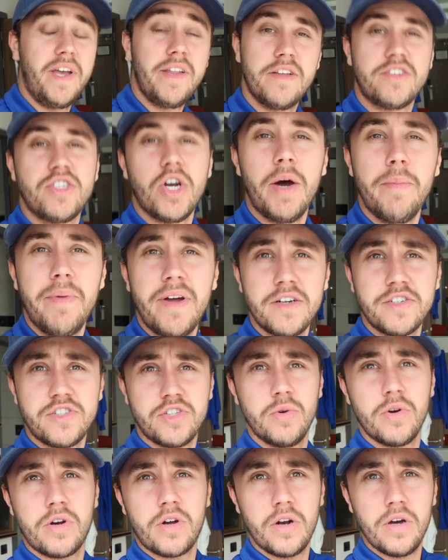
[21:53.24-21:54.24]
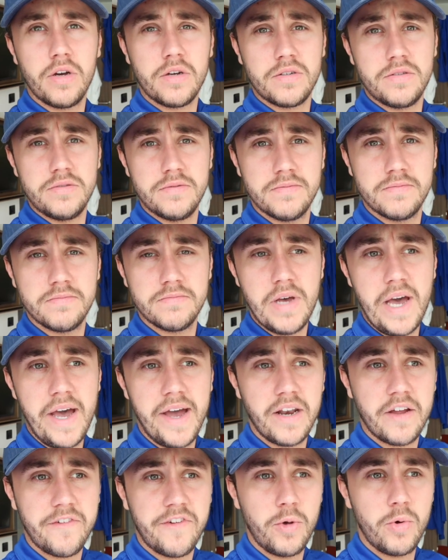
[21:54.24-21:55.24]
But yeah, the time now is two o'clock,
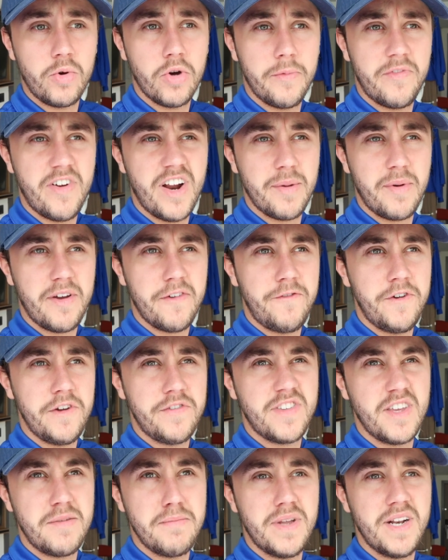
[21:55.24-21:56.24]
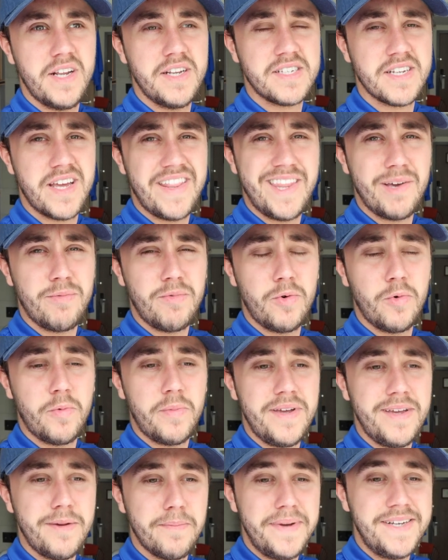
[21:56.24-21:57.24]
and I think we've got around about fifteen minutes, and then we will
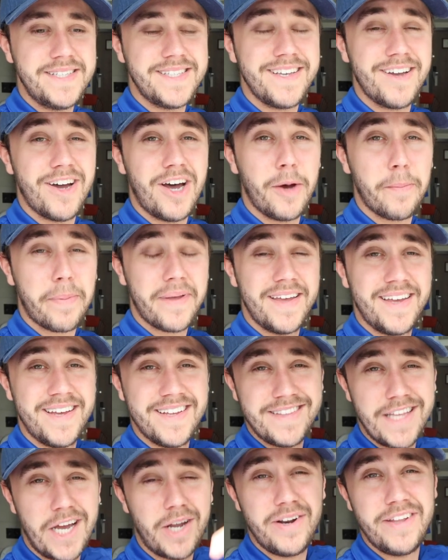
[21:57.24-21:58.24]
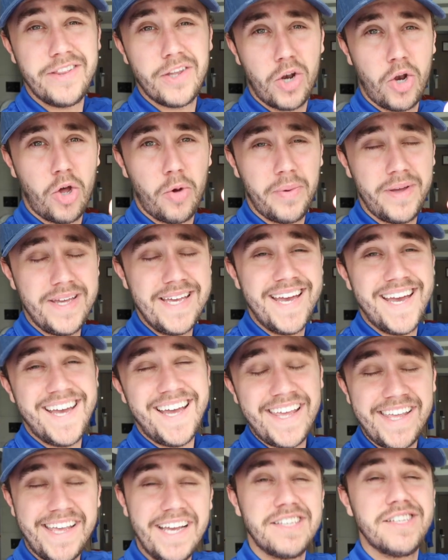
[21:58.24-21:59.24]
be meeting up down in the lobby
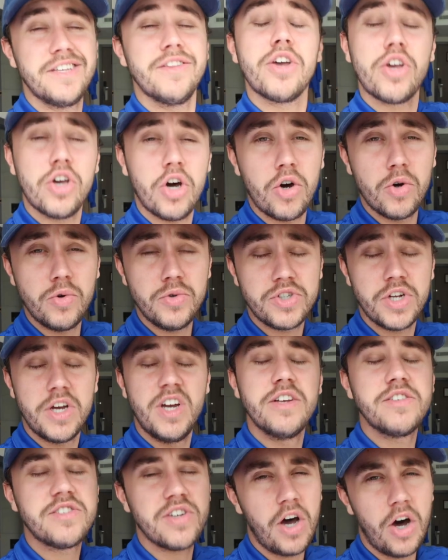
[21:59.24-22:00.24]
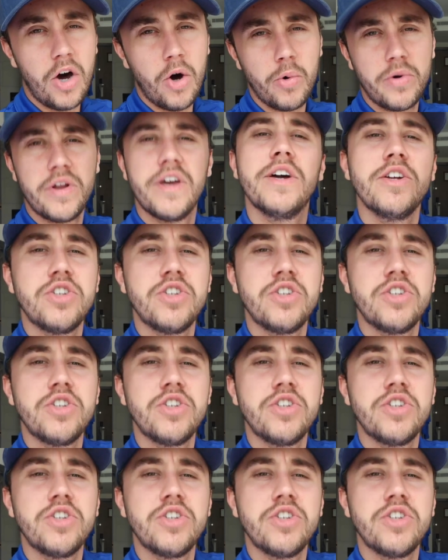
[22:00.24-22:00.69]
and getting the coach to Old